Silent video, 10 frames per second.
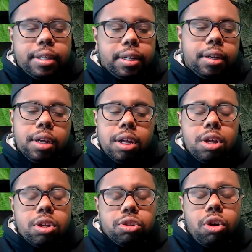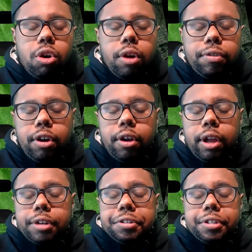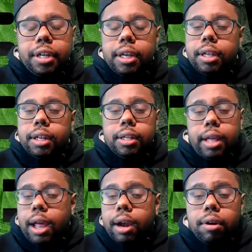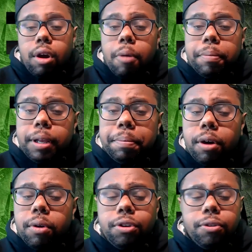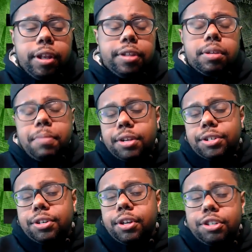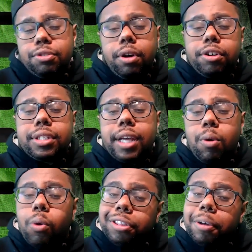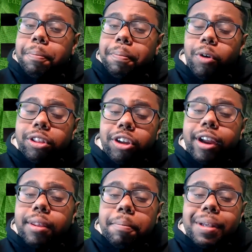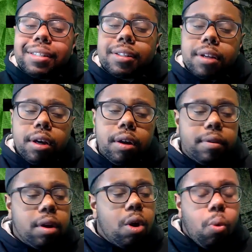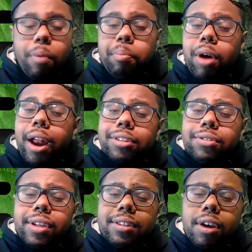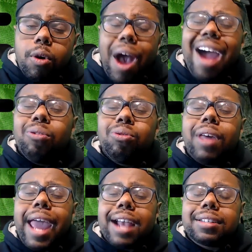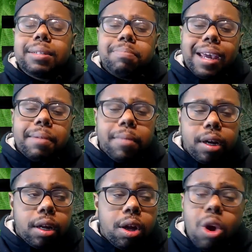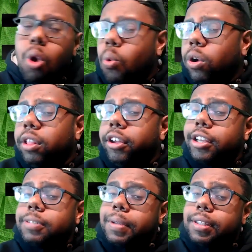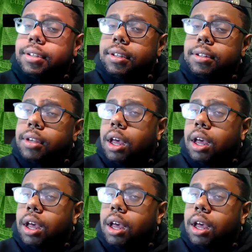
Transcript: in. So if you're interested in, I don't know, Home Depot, you need to make sure that you understand what they're in the business of. What products do they sell? How do they actually make money? What are their expenses?